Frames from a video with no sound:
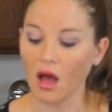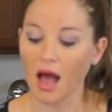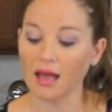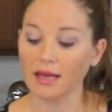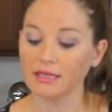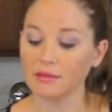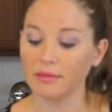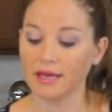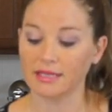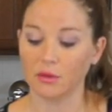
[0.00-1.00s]
I like to
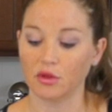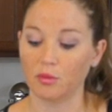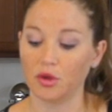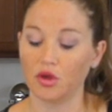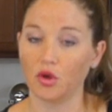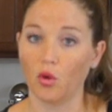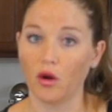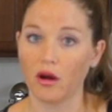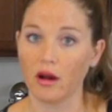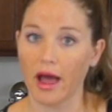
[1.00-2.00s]
mix it with
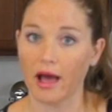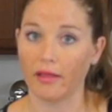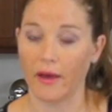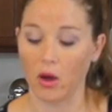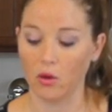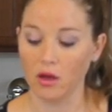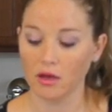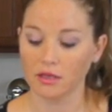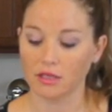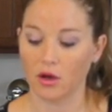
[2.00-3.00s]
pure aloe.
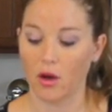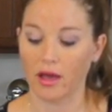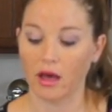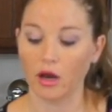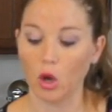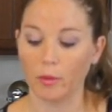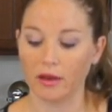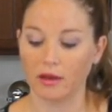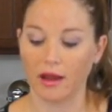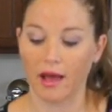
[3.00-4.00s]
So I cut
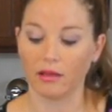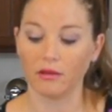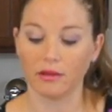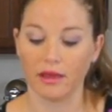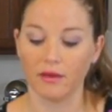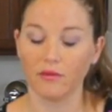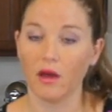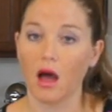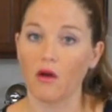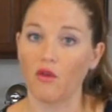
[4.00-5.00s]
open an aloe leaf,
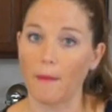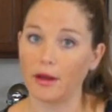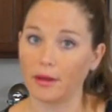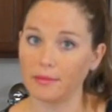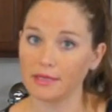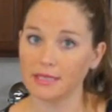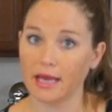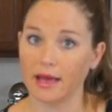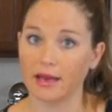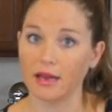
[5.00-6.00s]
I rub it on my
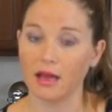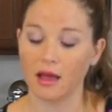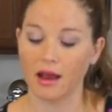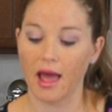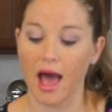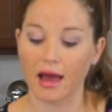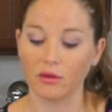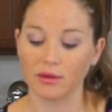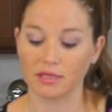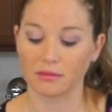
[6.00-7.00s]
skin, and I add
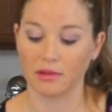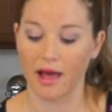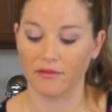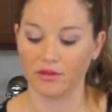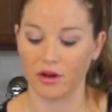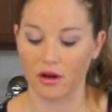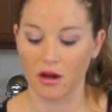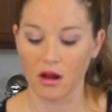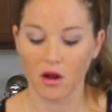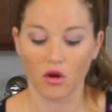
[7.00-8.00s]
it with some lavender.
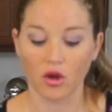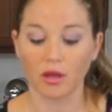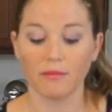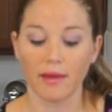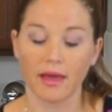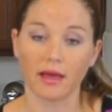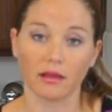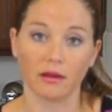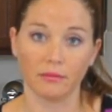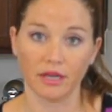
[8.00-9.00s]
Or you can make a
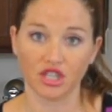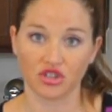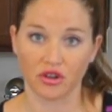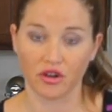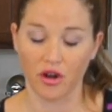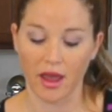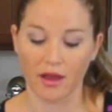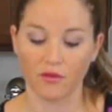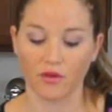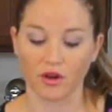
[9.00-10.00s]
little mixture in your
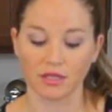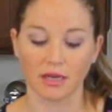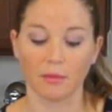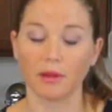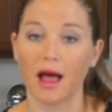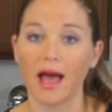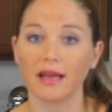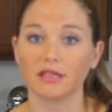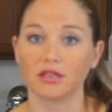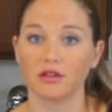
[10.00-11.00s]
hand first and apply
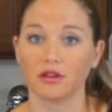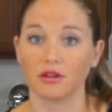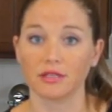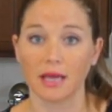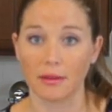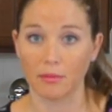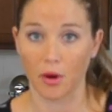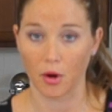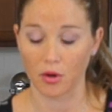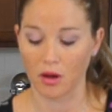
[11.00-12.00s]
it to your
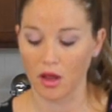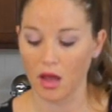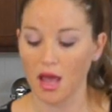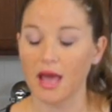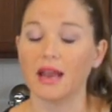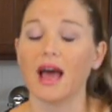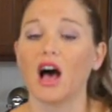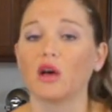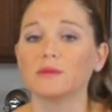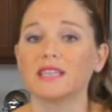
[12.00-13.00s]
sunburn. And it
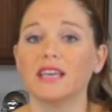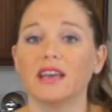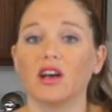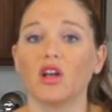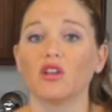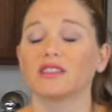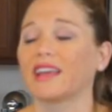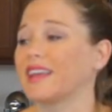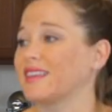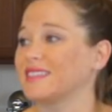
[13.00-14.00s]
helps heal
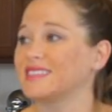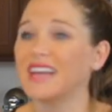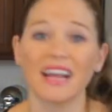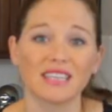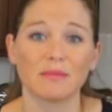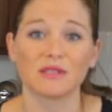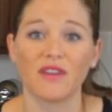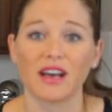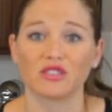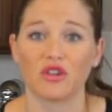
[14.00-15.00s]
like 10 times
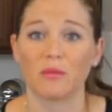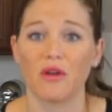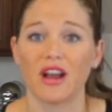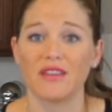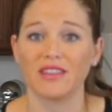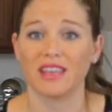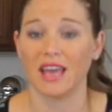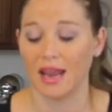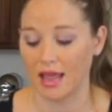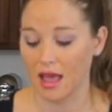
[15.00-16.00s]
faster. I'm not even
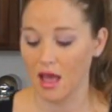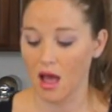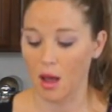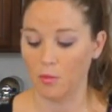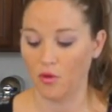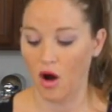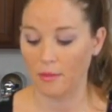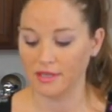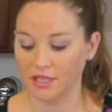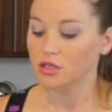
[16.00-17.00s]
kidding. I
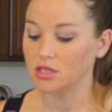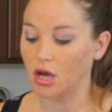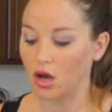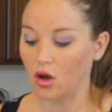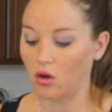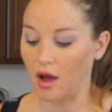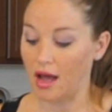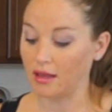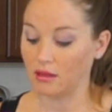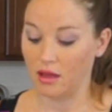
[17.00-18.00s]
promise you. So
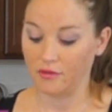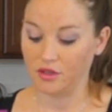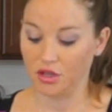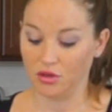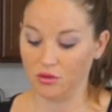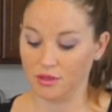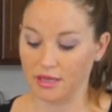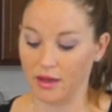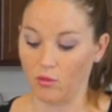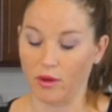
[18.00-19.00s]
I love to use
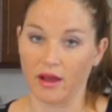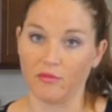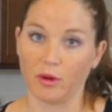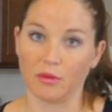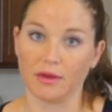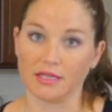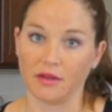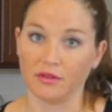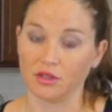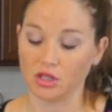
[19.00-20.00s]
it when I've burnt
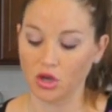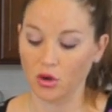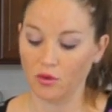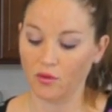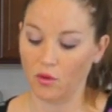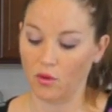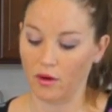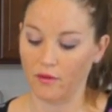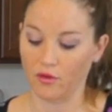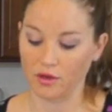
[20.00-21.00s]
myself on the stove
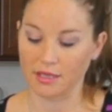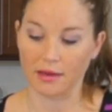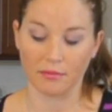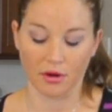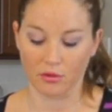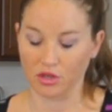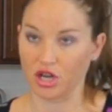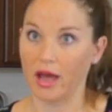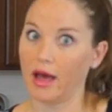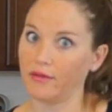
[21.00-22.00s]
or for a sunburn, which I
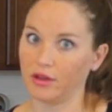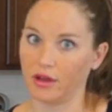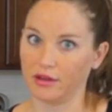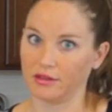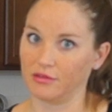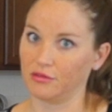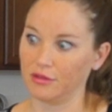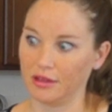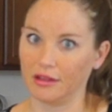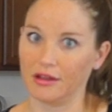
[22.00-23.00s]
haven't gotten in a
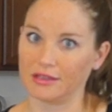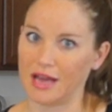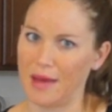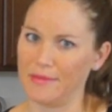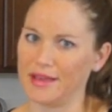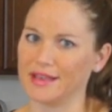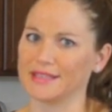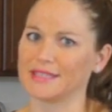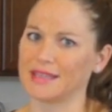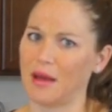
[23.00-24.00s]
really long time
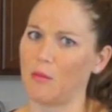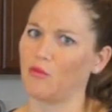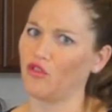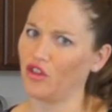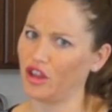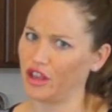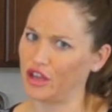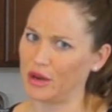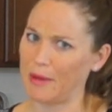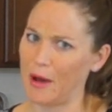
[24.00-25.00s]
because I'm really
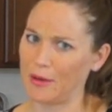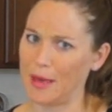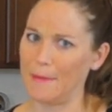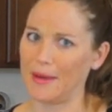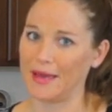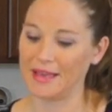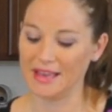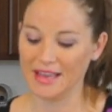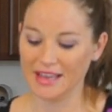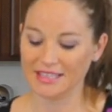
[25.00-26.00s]
good about keeping
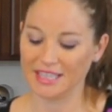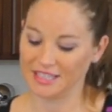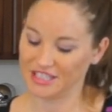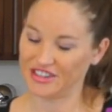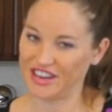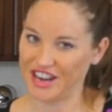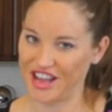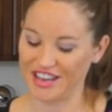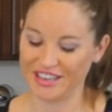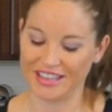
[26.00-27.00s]
sunscreen
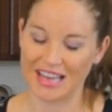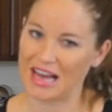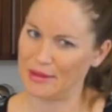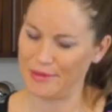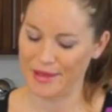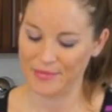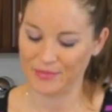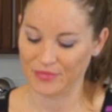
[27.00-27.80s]
on. Gotta be.